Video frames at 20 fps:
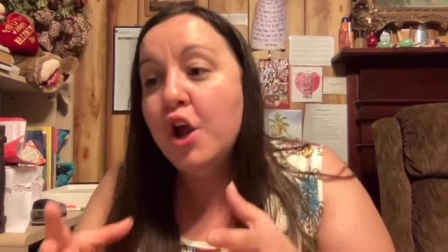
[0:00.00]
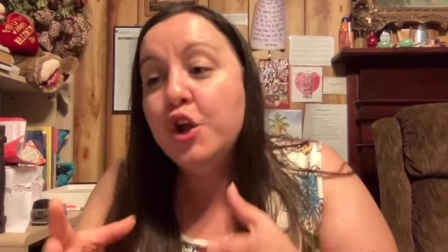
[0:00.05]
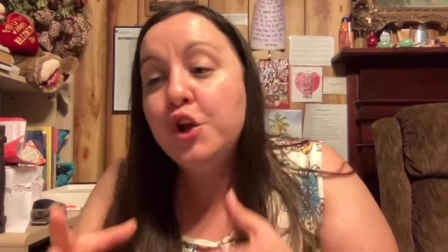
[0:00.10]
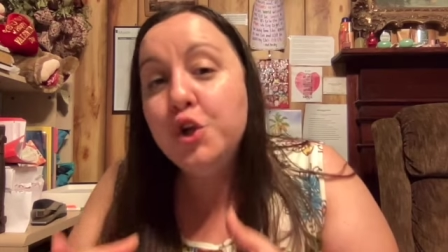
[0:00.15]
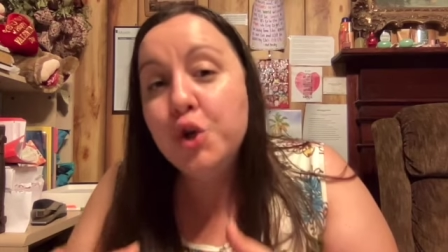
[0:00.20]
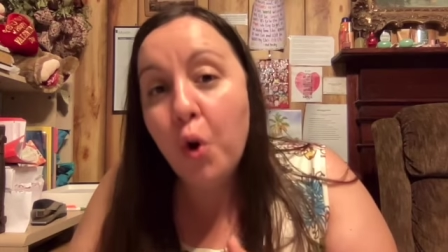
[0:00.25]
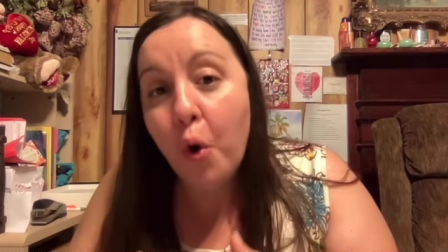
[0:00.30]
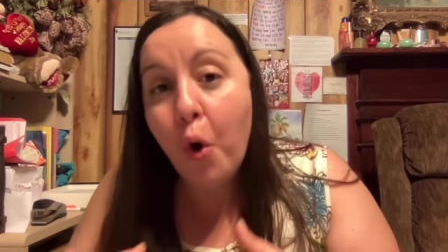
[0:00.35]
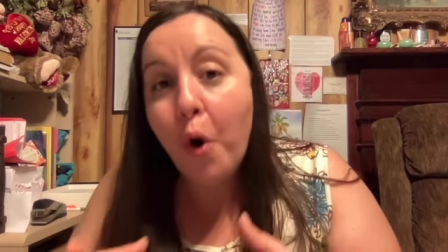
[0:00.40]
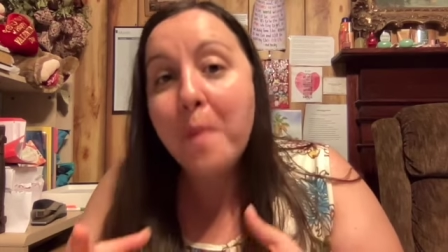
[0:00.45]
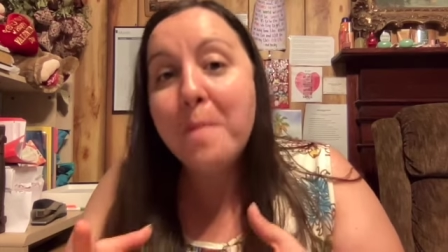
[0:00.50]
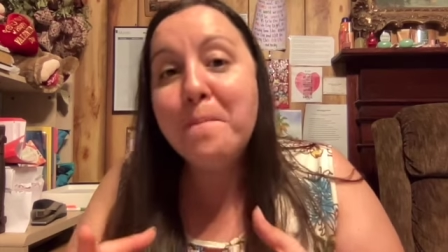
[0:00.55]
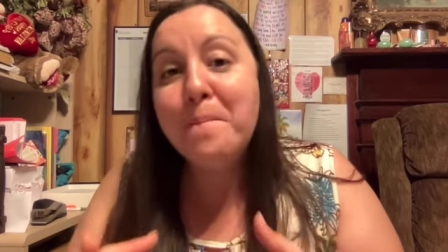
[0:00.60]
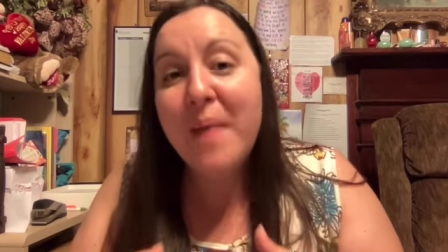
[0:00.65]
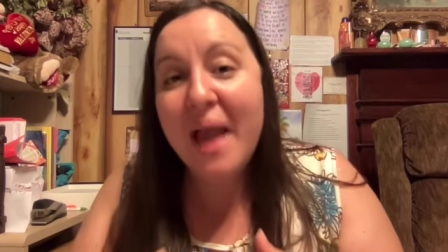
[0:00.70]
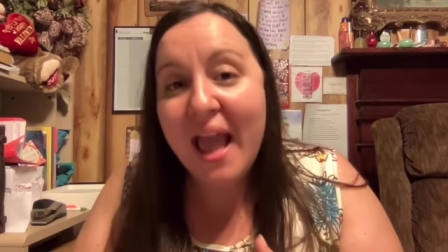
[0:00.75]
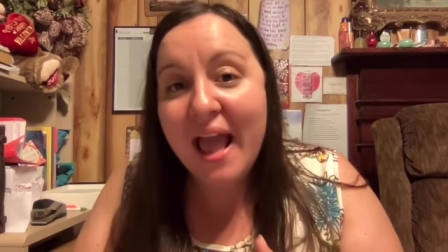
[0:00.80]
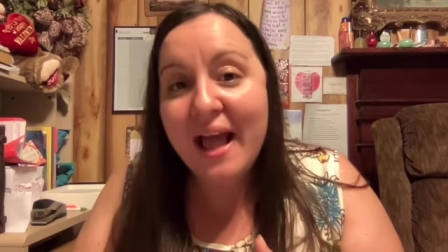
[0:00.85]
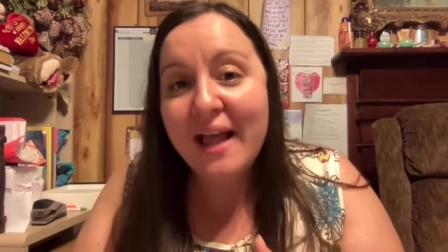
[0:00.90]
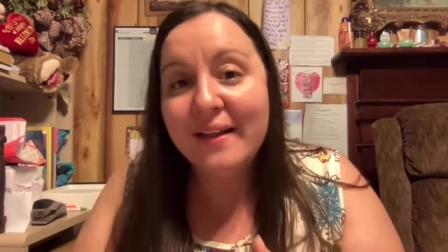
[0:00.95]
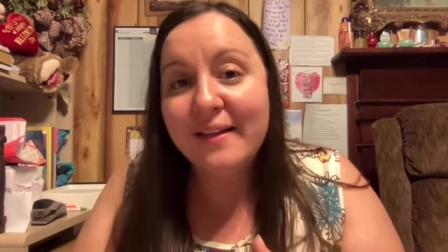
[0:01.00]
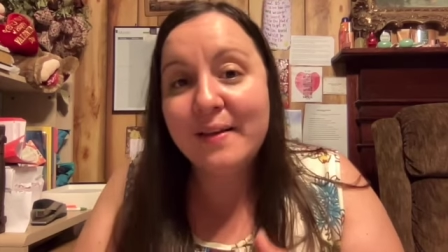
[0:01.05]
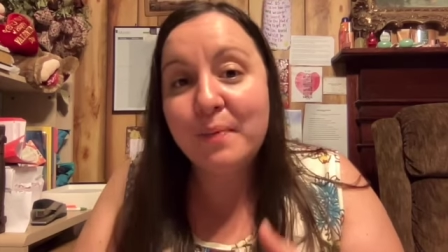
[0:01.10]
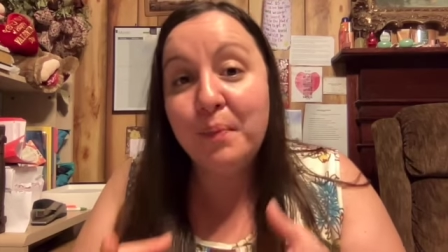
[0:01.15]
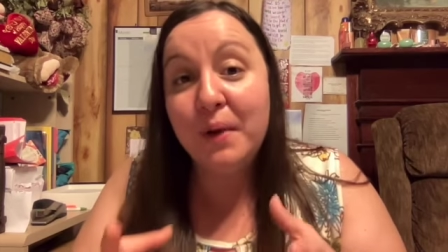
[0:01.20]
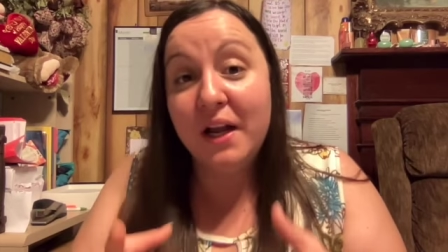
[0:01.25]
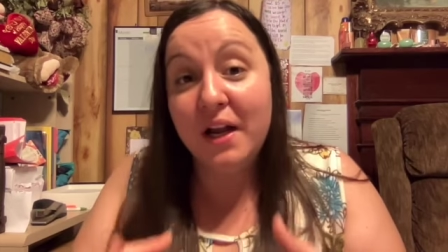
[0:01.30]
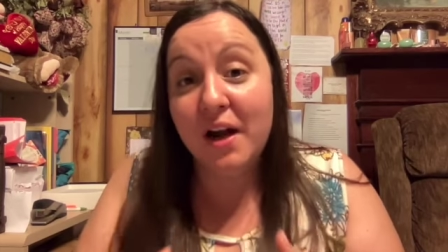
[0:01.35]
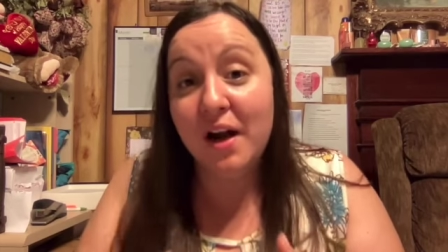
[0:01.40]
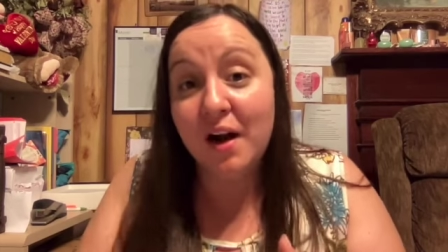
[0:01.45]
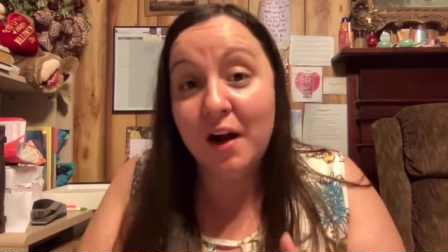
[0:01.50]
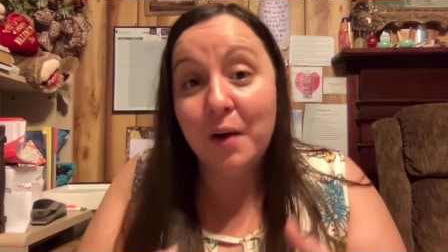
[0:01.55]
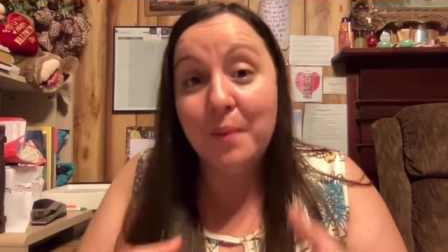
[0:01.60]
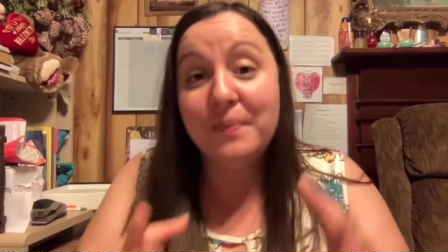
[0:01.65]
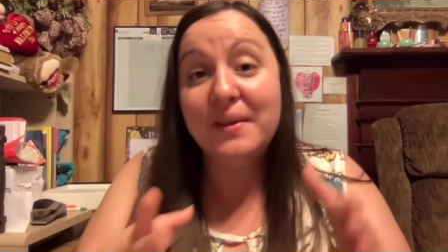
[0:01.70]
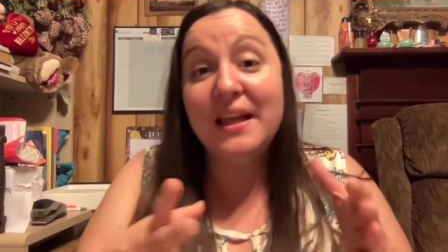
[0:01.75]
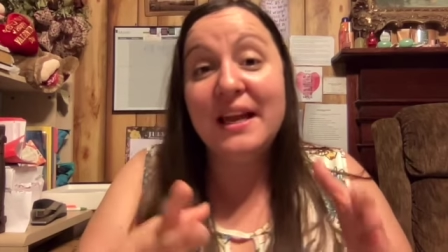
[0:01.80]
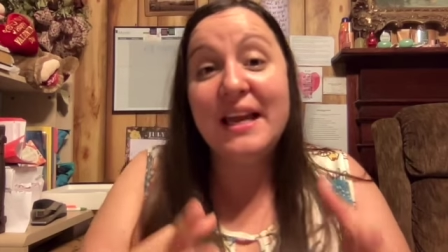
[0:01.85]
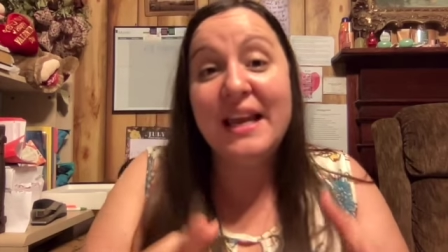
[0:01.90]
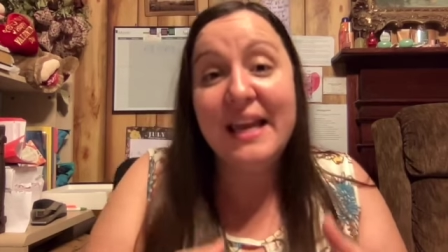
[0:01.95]
Your mess
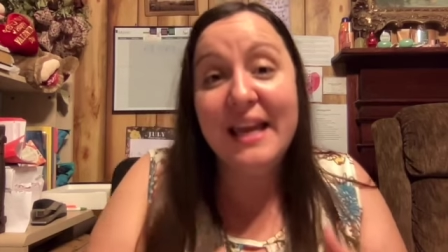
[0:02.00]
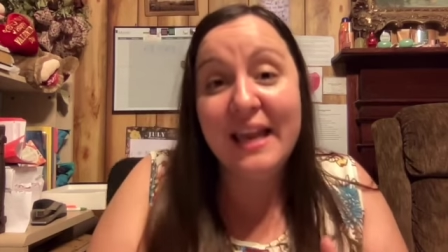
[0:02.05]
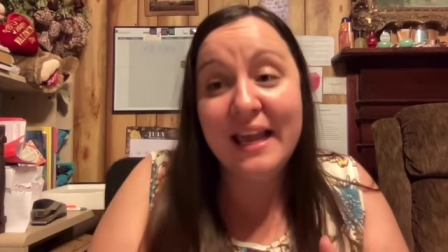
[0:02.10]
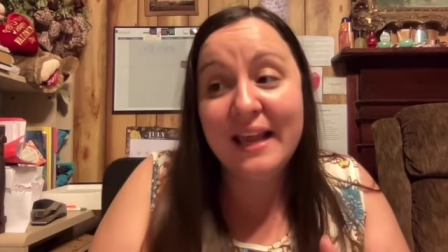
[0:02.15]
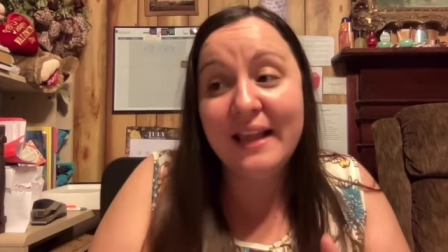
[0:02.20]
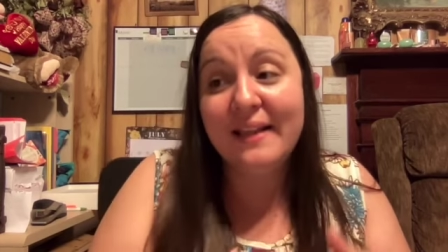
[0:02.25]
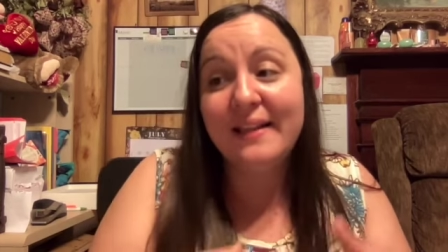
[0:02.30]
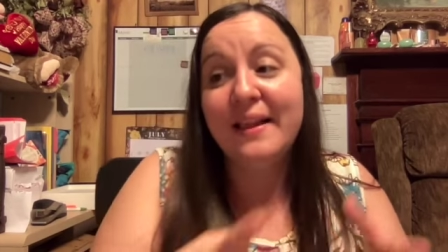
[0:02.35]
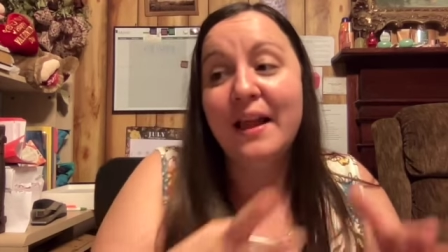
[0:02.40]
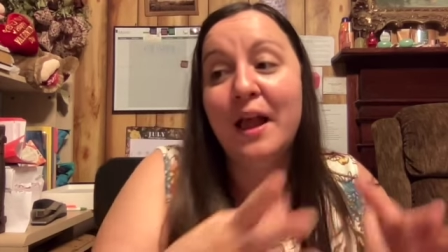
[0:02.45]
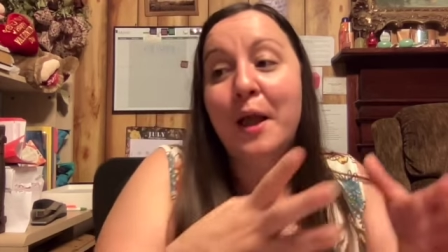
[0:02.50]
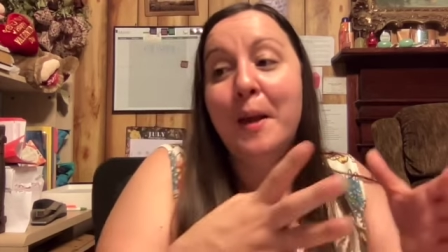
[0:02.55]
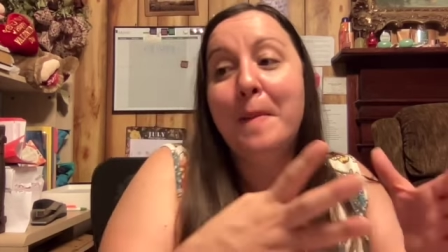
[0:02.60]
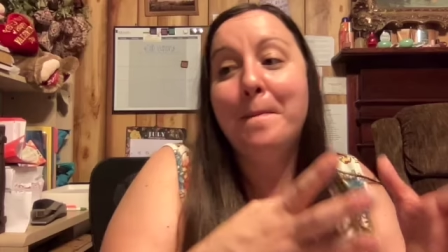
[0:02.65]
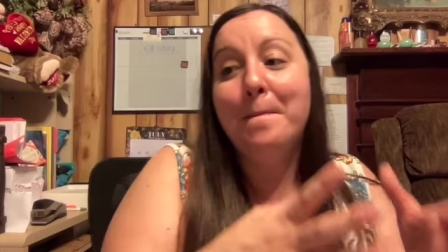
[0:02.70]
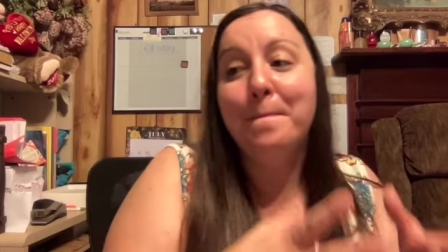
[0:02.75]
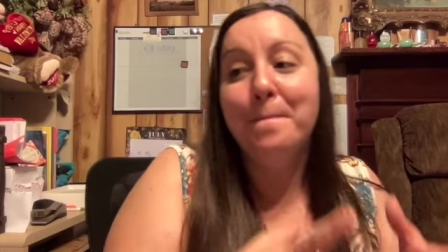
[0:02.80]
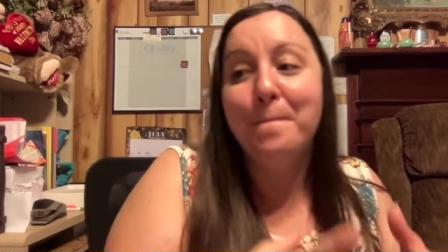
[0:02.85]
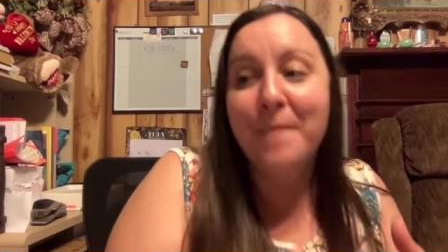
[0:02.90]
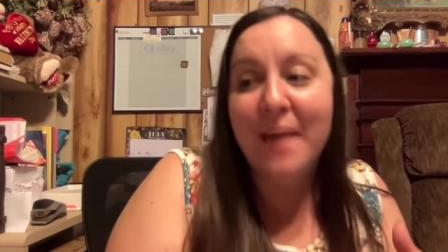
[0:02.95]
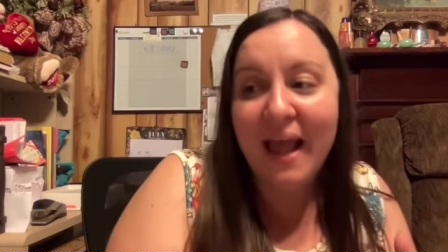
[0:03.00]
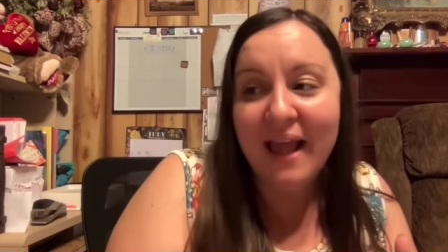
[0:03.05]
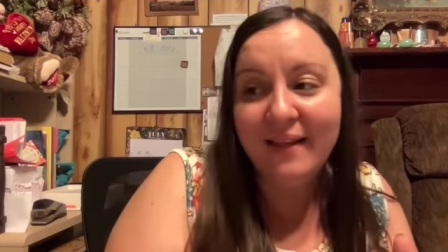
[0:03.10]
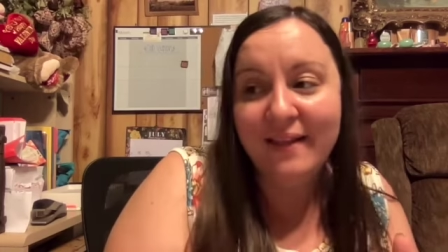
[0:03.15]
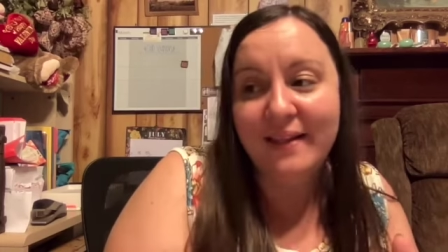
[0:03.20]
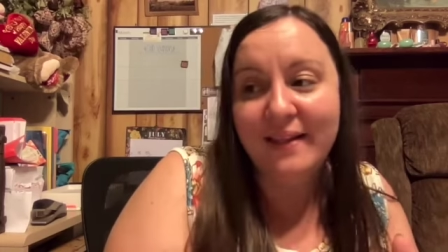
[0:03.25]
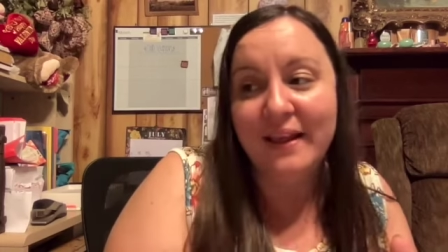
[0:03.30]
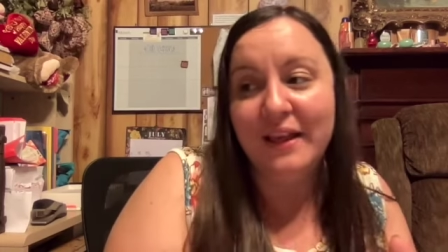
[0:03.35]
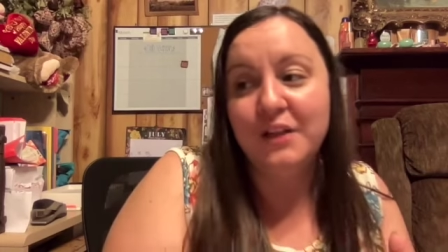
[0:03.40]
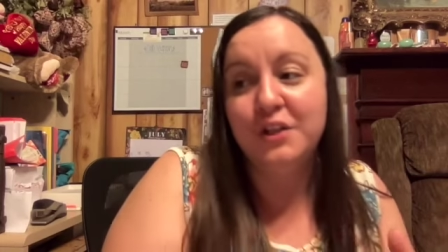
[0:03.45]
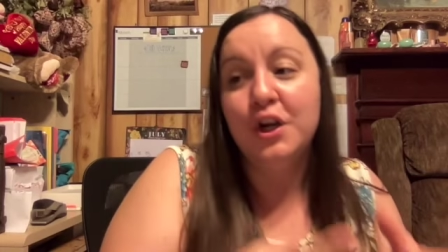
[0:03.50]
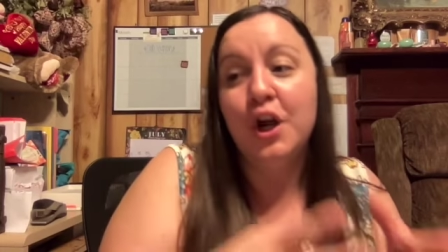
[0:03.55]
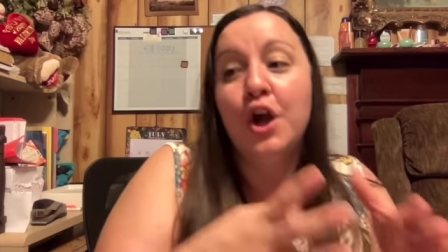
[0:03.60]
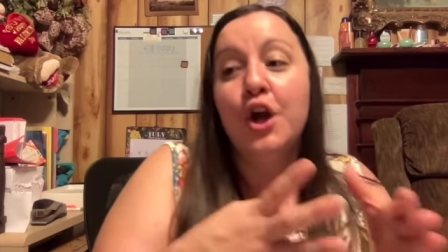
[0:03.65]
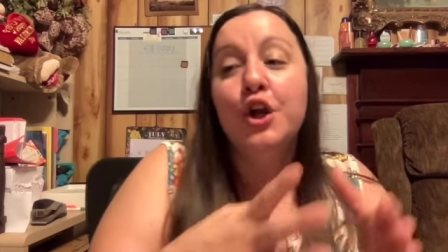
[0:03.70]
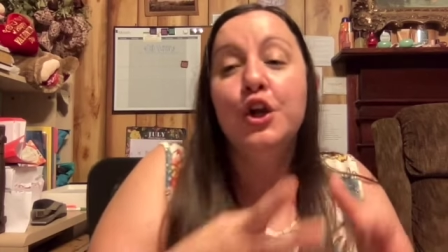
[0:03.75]
becomes his message.